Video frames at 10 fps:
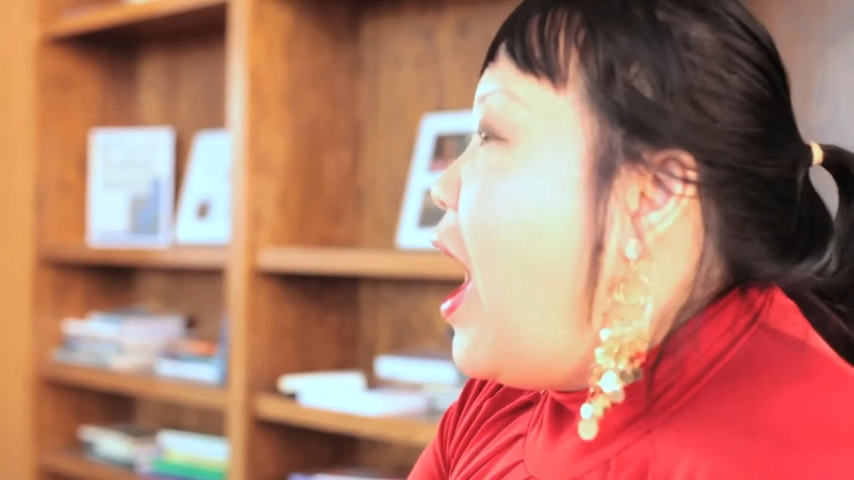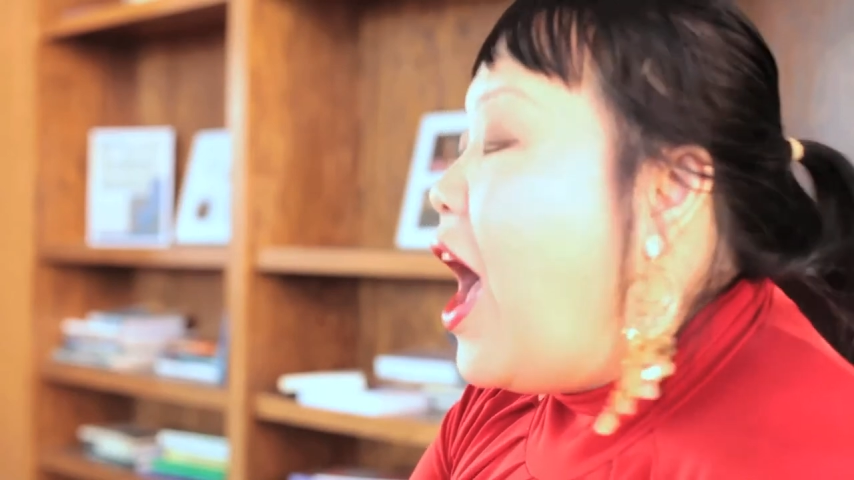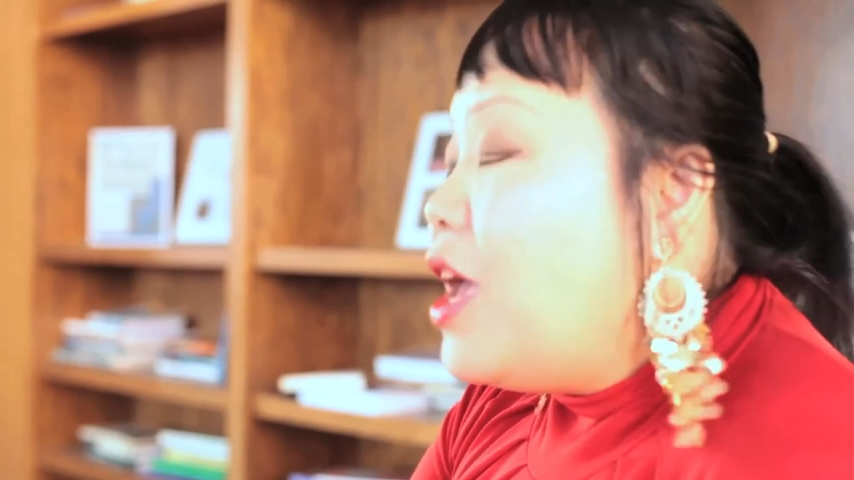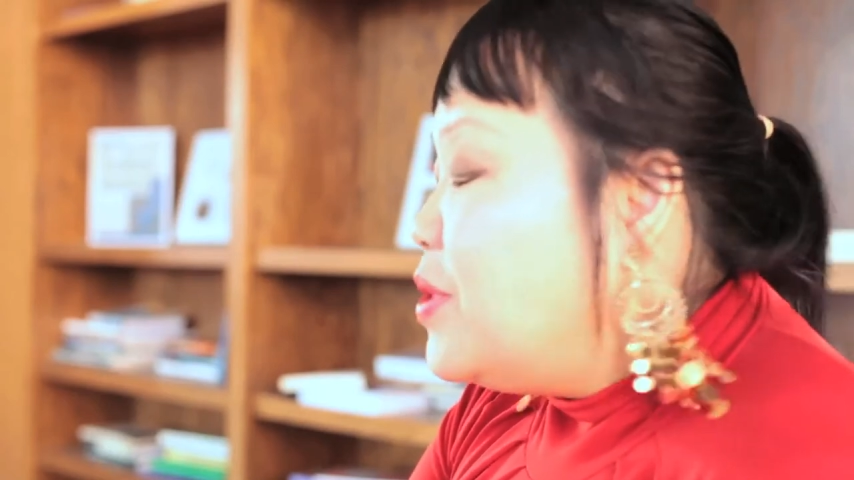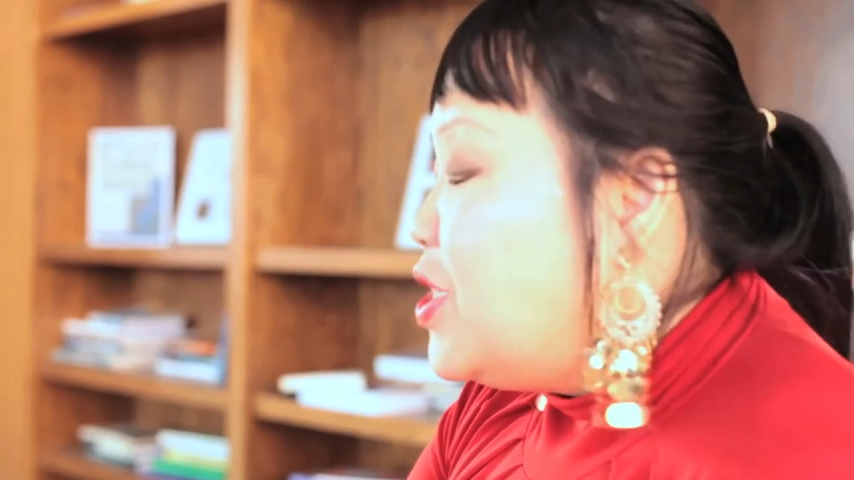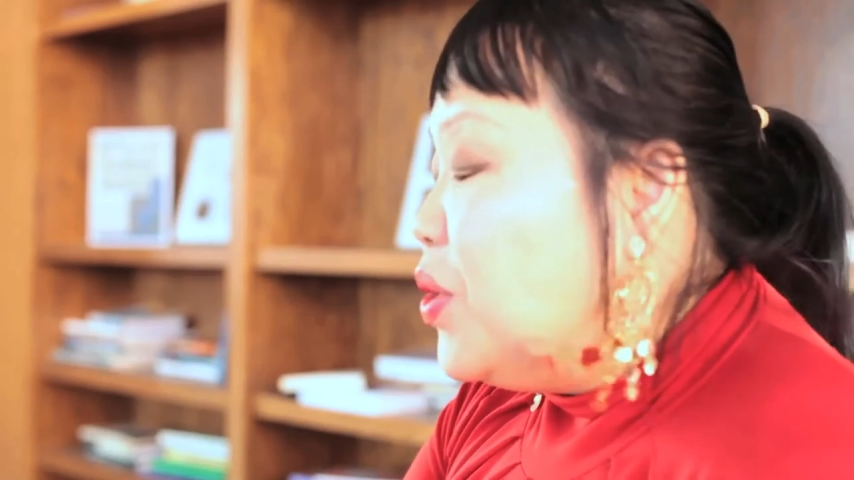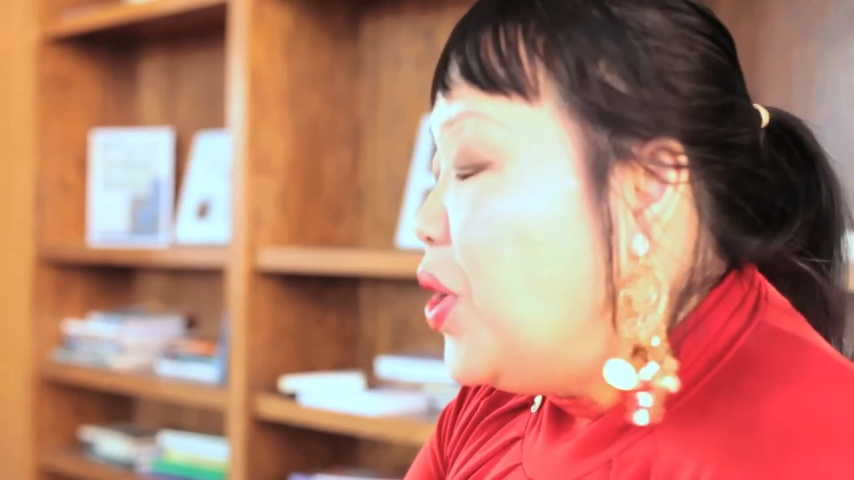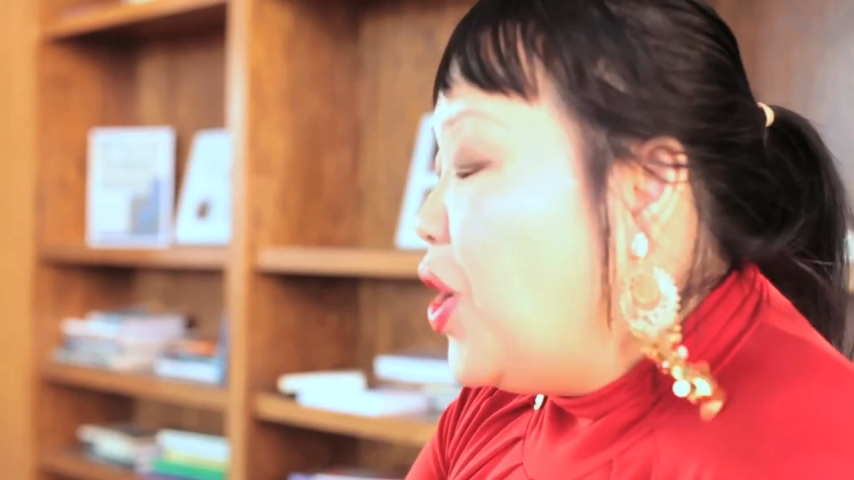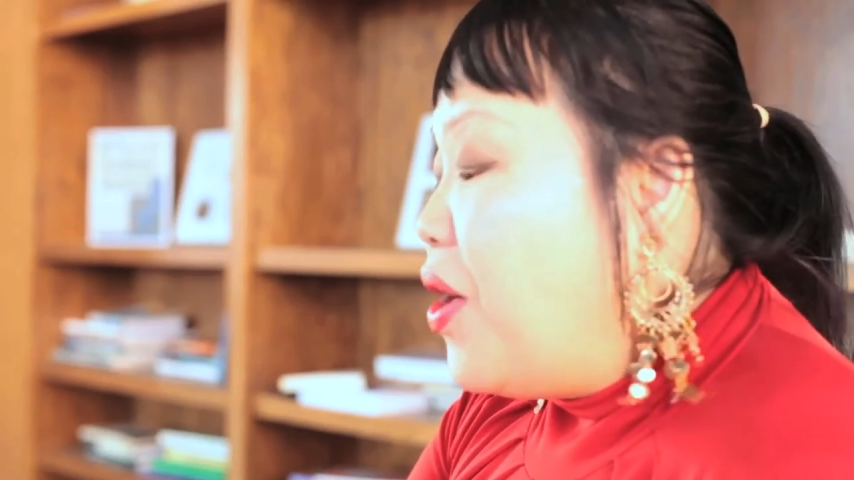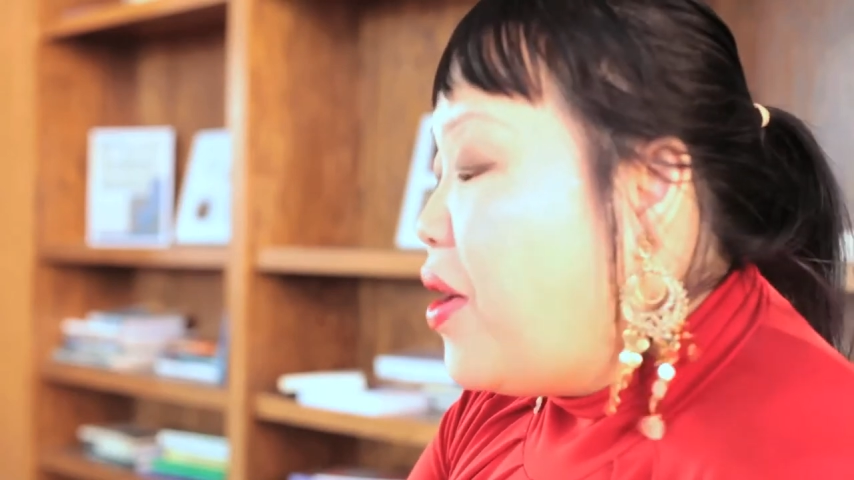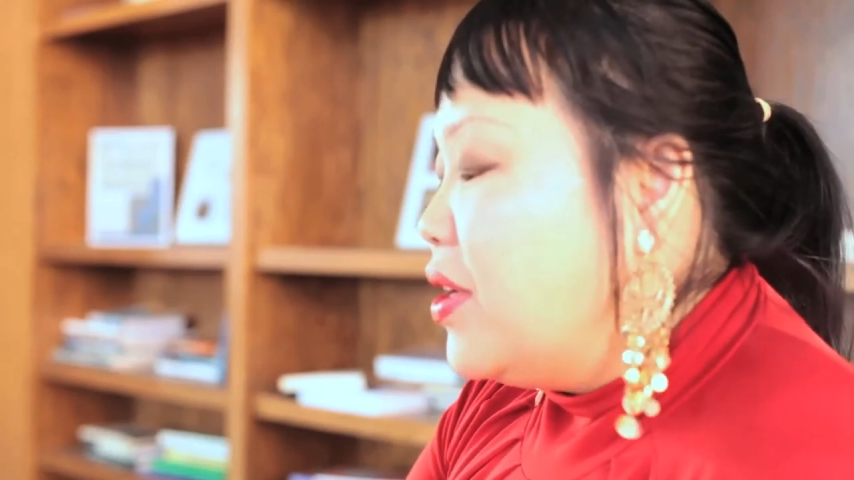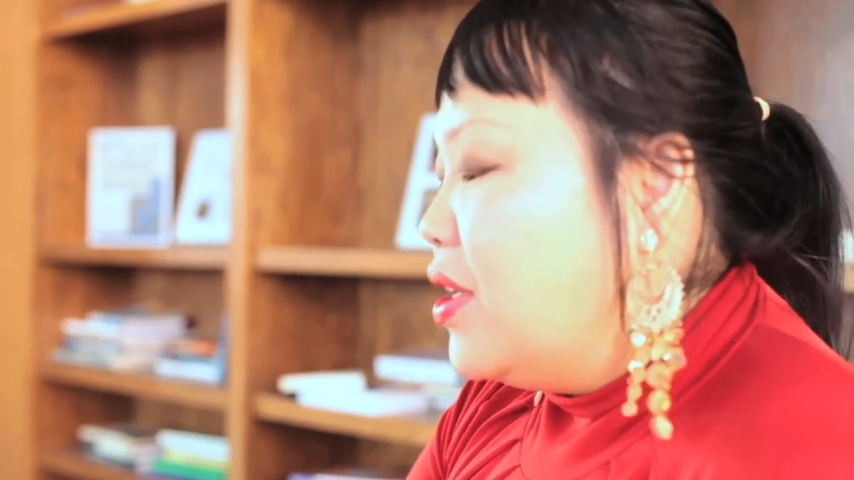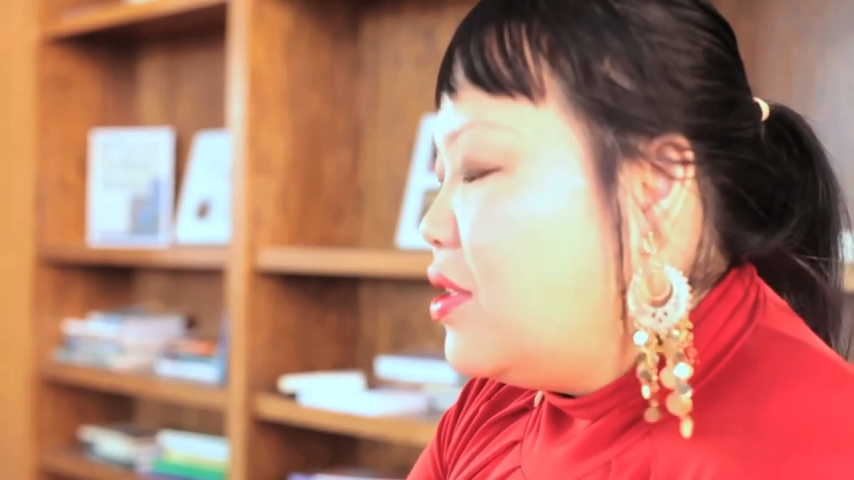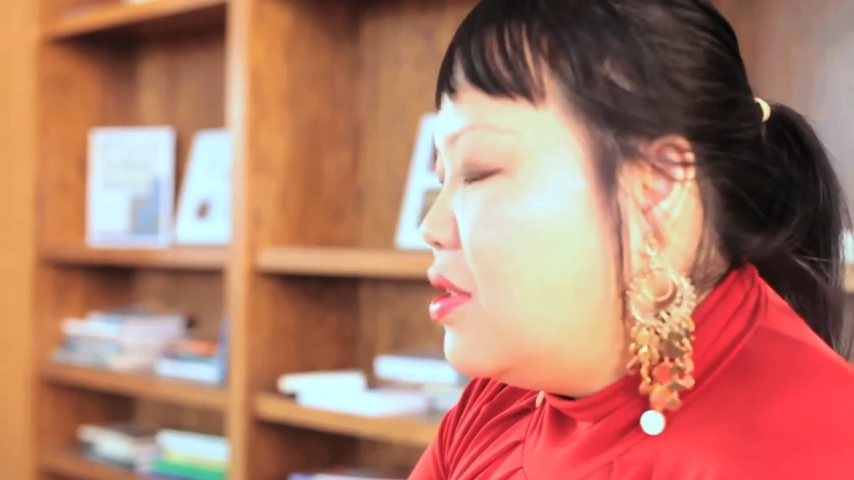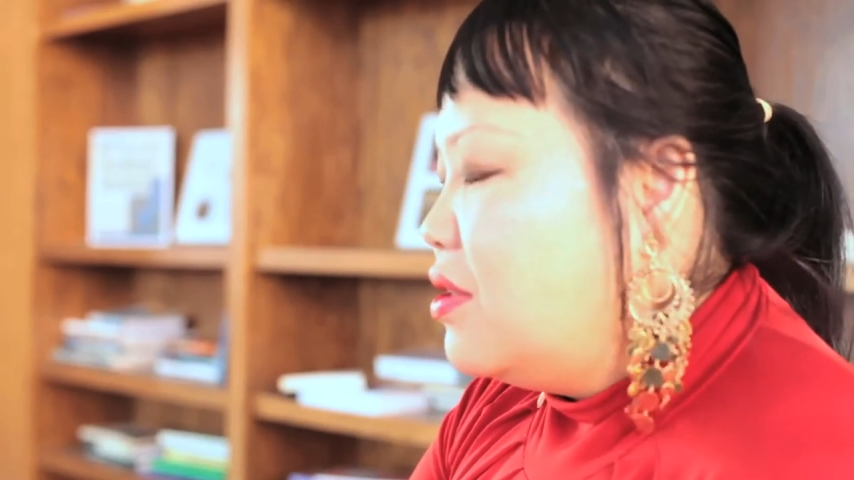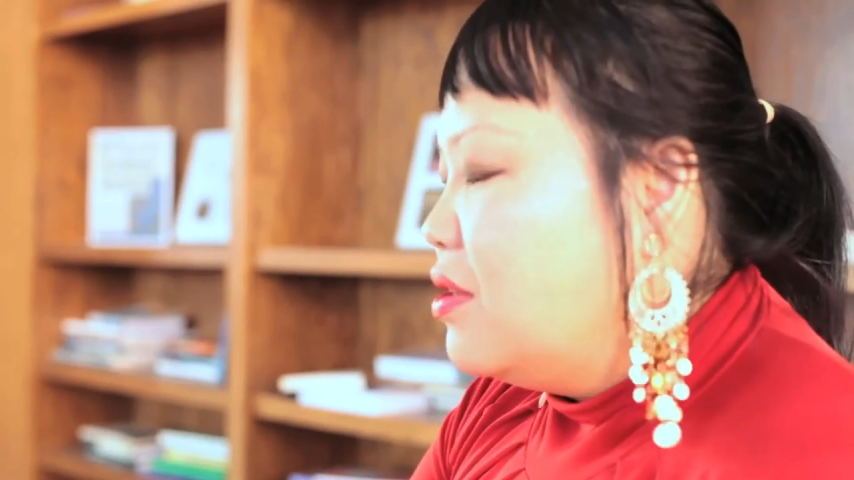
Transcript: I'm still here on it.